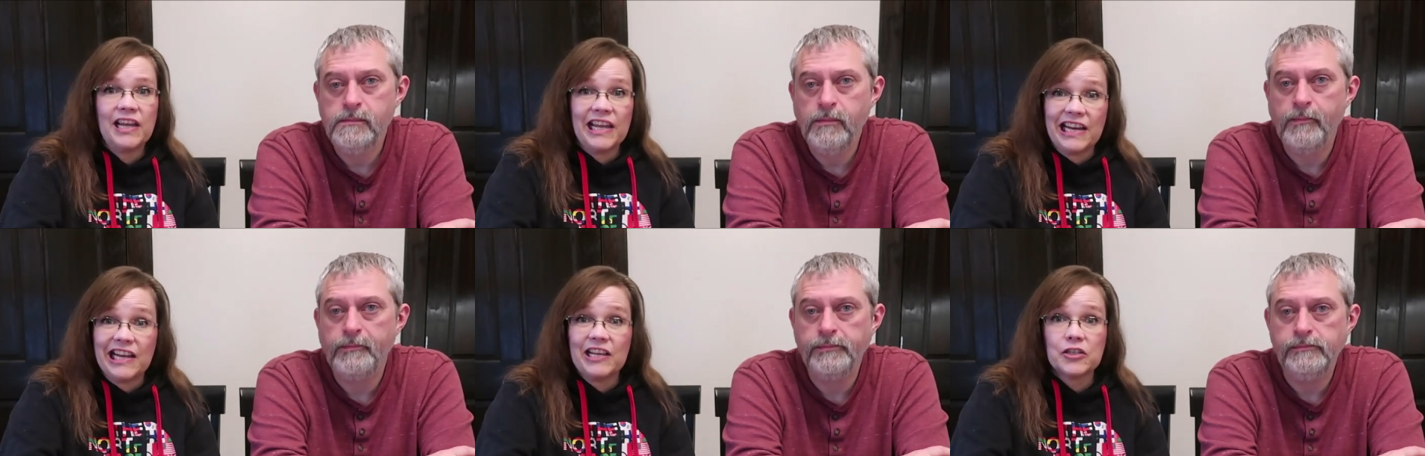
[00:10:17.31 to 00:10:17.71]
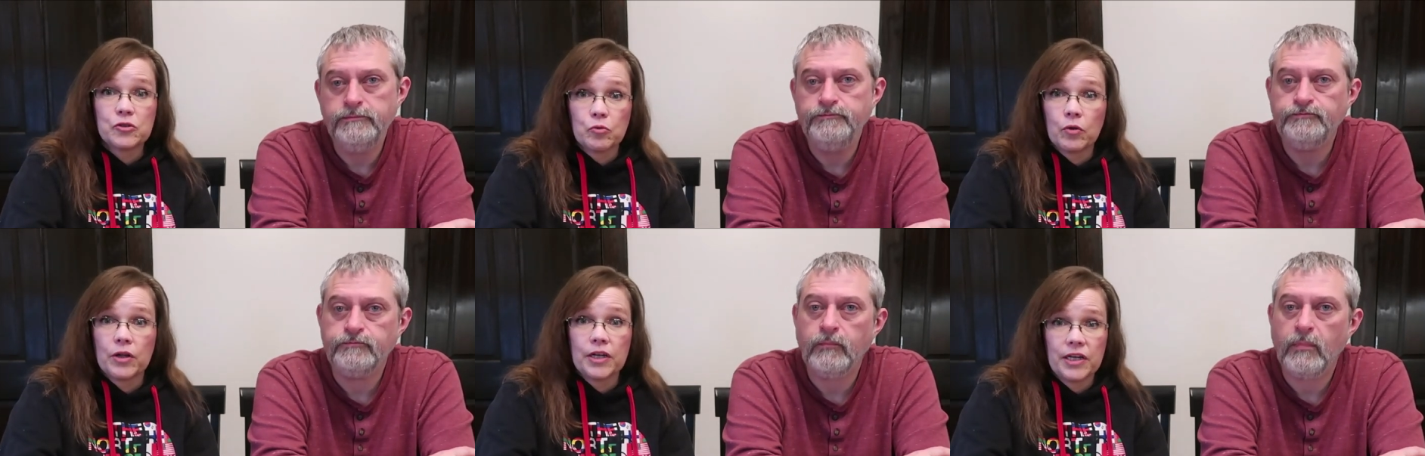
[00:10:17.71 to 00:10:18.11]
Speaker 1: It is
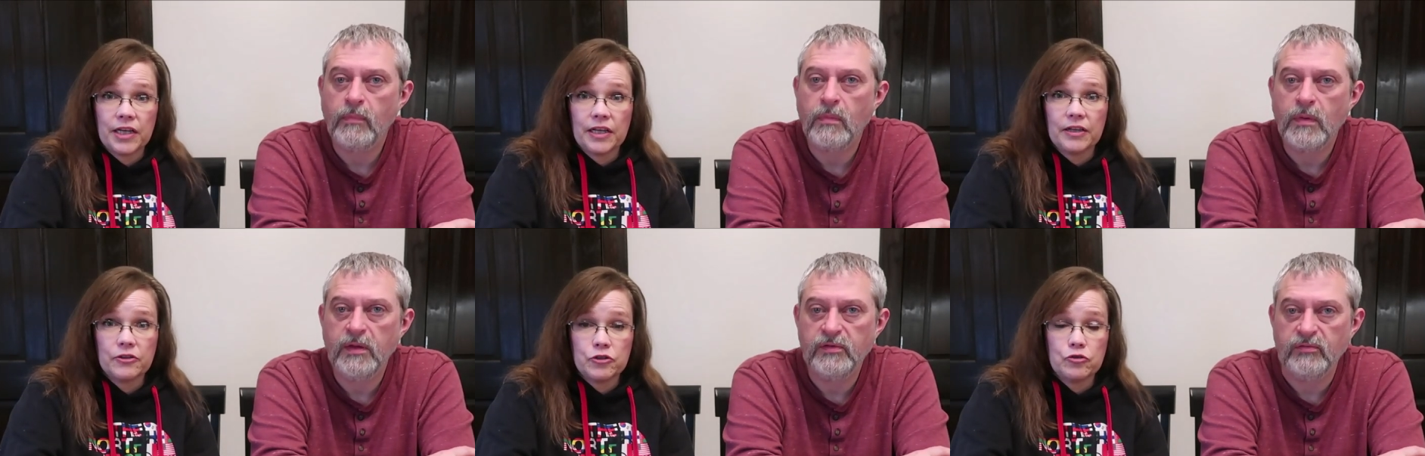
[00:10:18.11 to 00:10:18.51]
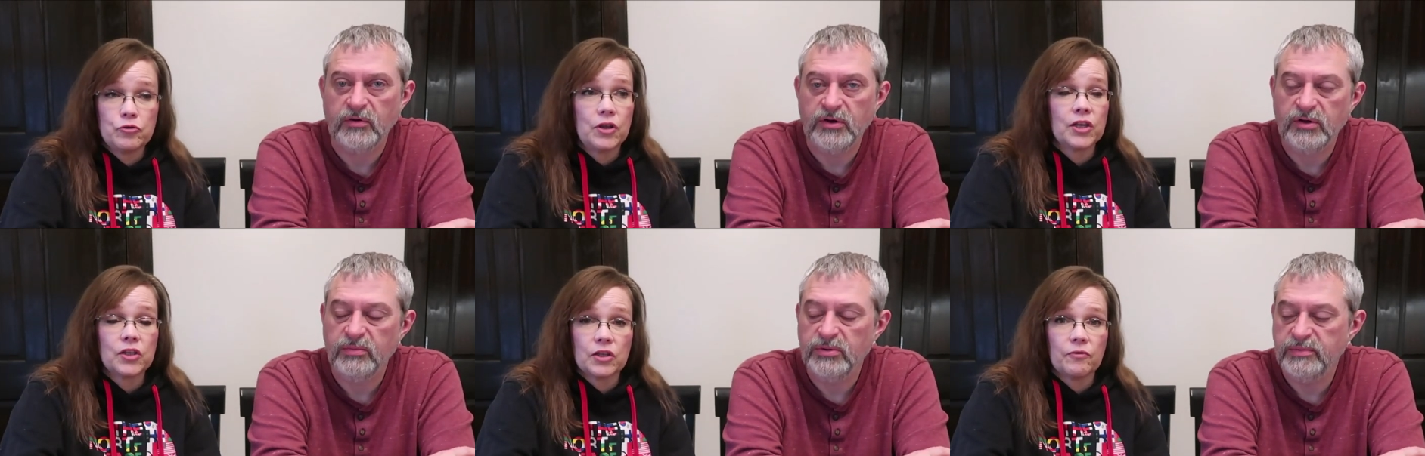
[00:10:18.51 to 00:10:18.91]
what it is. It's you
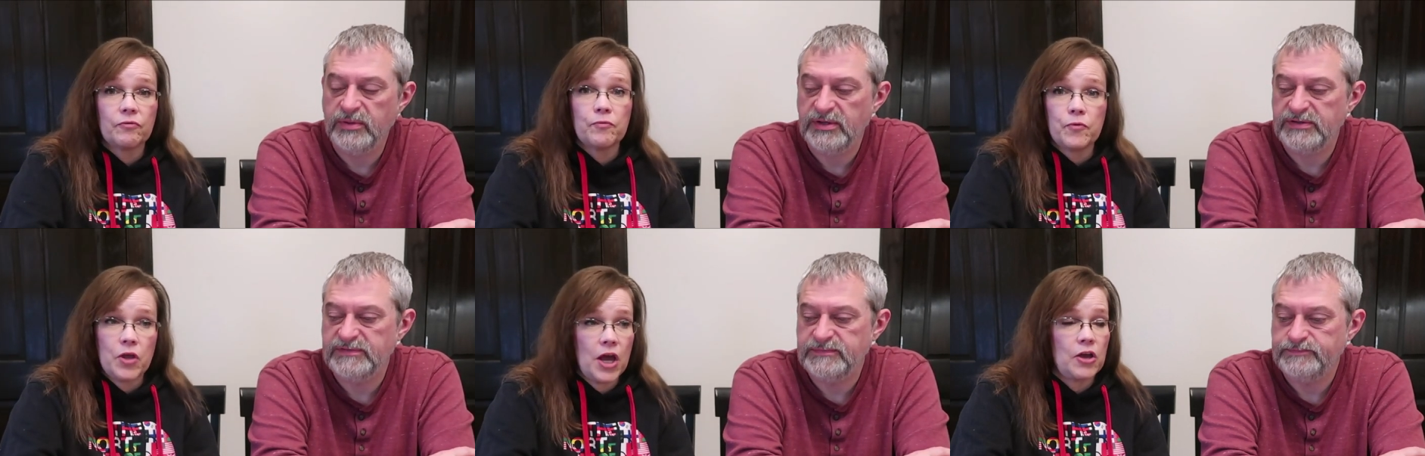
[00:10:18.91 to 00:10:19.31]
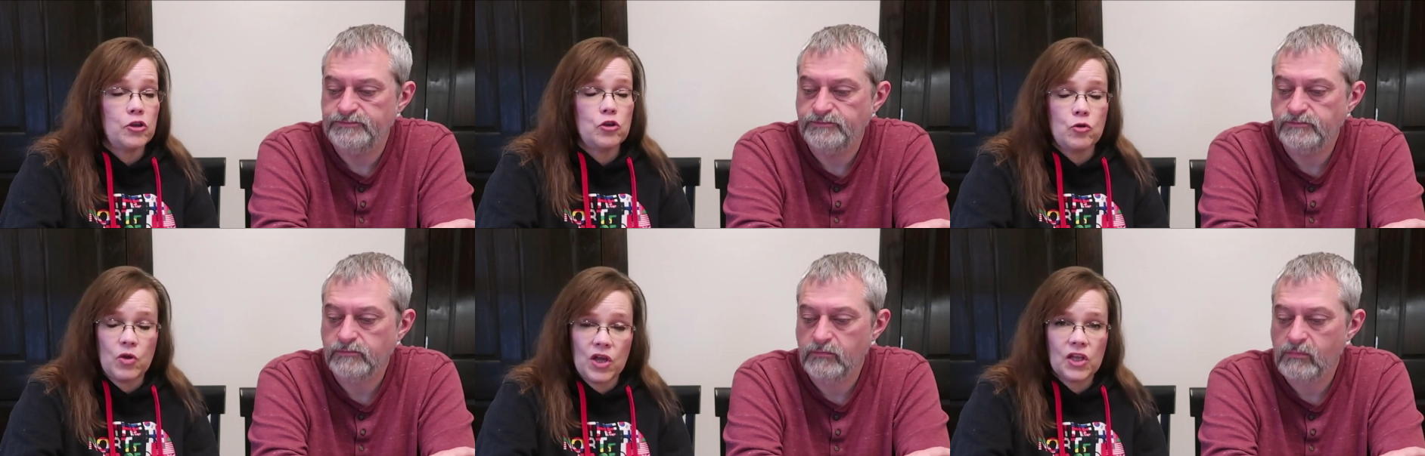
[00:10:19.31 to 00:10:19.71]
get the yeah,
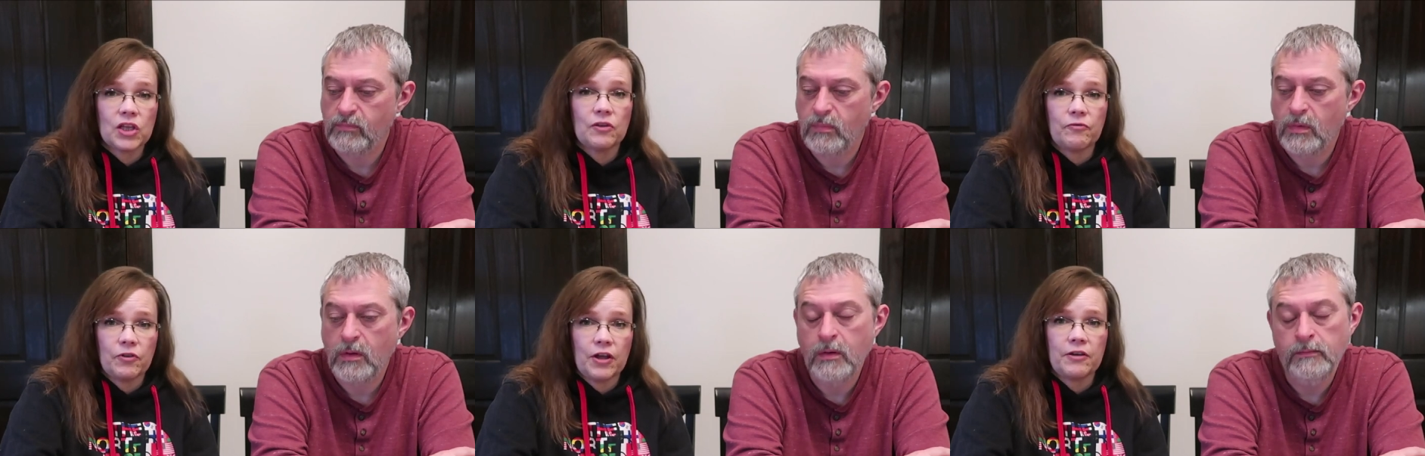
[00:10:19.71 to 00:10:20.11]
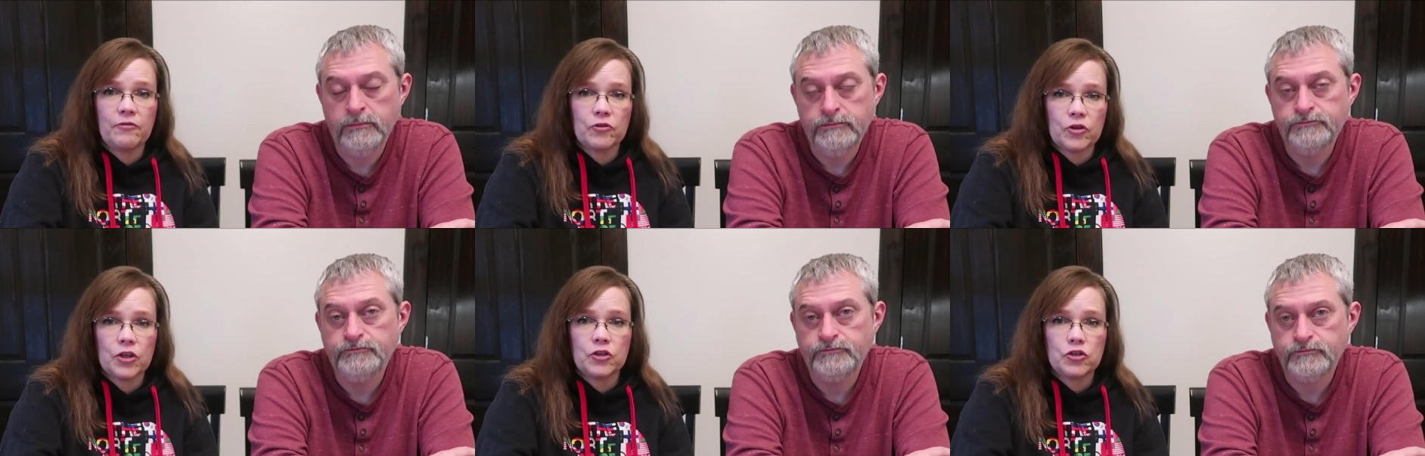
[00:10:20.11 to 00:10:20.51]
you get the
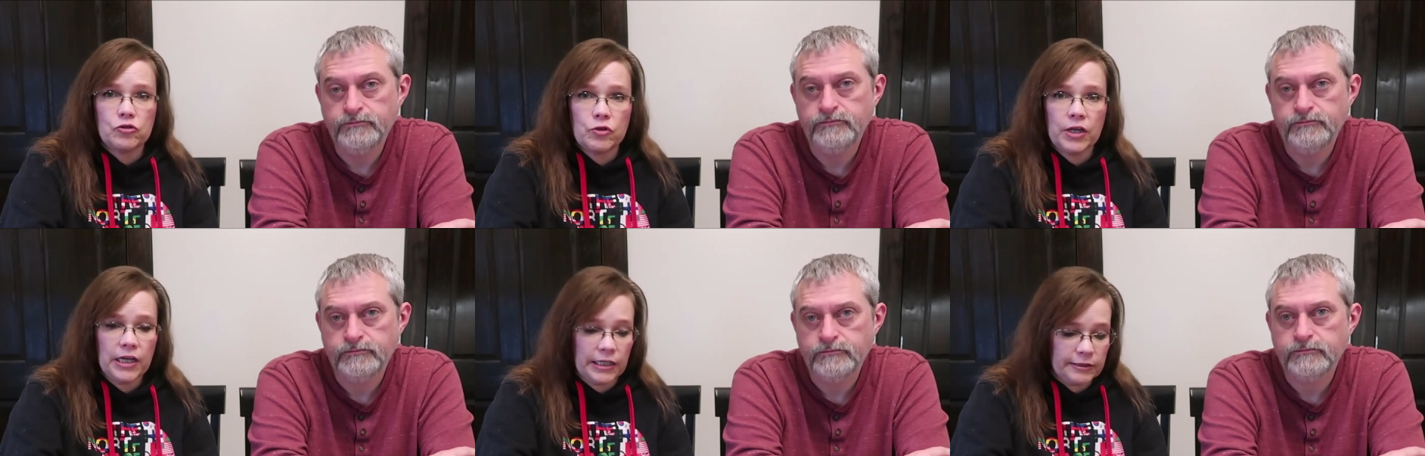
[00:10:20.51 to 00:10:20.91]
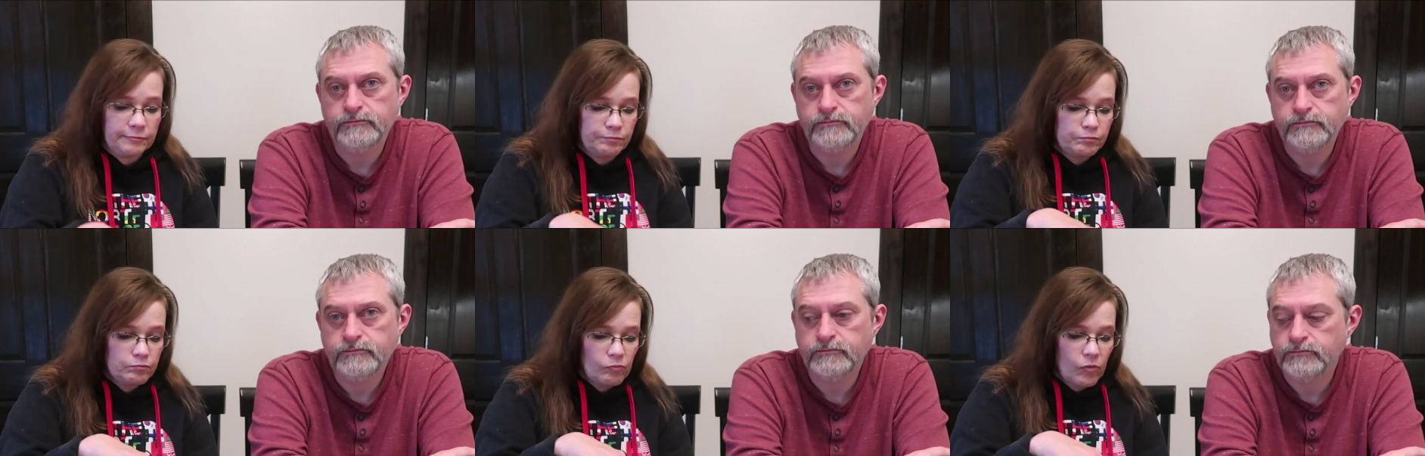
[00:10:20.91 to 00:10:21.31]
flavor that you get,